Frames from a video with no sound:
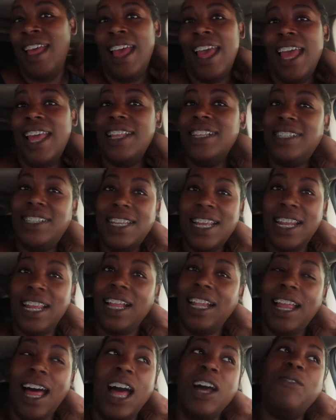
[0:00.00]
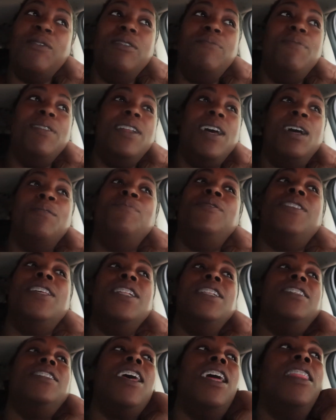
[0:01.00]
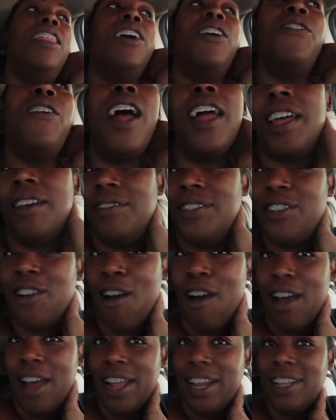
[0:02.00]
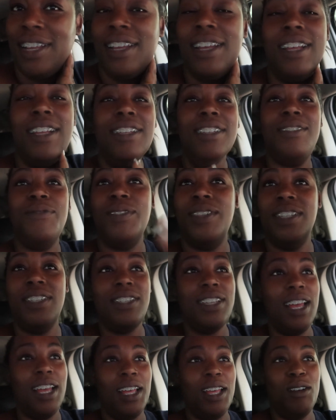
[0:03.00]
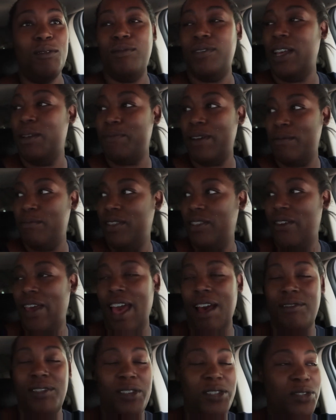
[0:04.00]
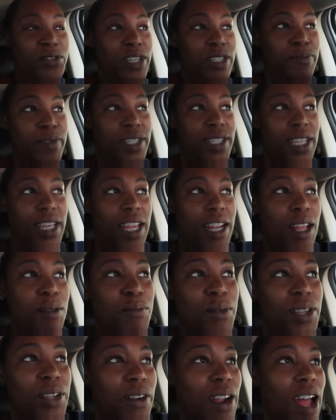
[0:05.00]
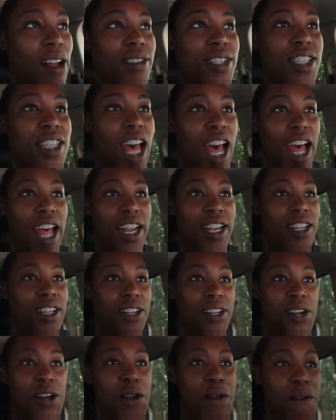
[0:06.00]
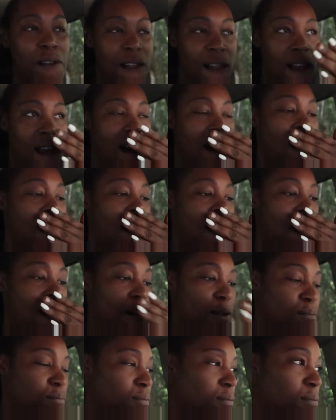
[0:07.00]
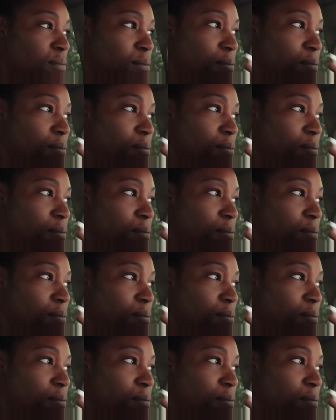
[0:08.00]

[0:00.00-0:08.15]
It is ten o'clock. We've been up since the crack of dawn because when the sun comes up, I mean, you have no choice but to get up when you're outside, you know? Um,